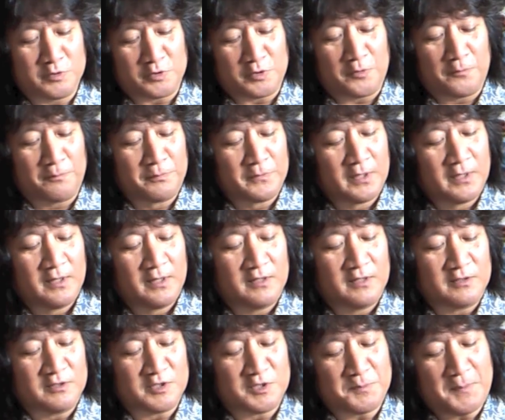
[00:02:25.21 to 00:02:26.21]
So
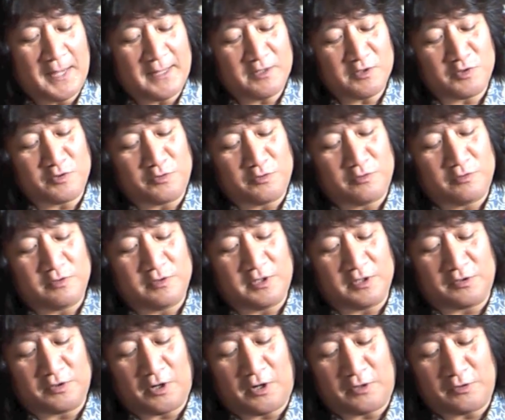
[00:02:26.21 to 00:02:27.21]
the Spanish
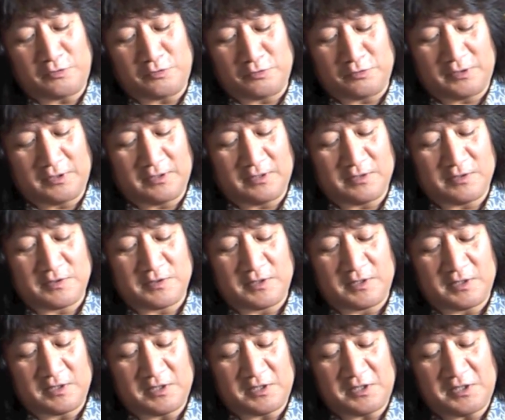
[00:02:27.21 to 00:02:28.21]
guitar tuning is
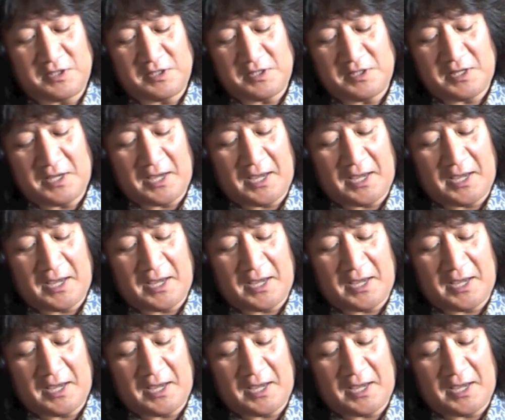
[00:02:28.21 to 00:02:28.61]
E,